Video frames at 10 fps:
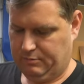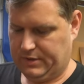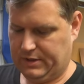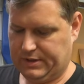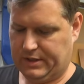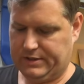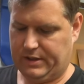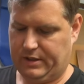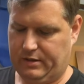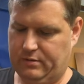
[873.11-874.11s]
But this has
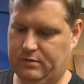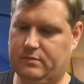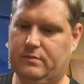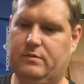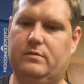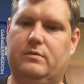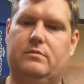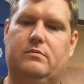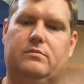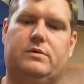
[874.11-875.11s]
a
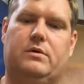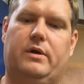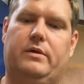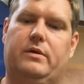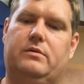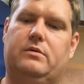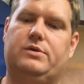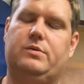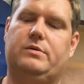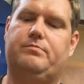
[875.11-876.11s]
Sir, and
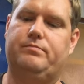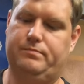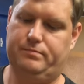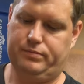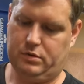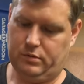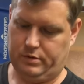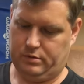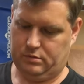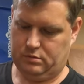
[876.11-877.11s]
this one's broken.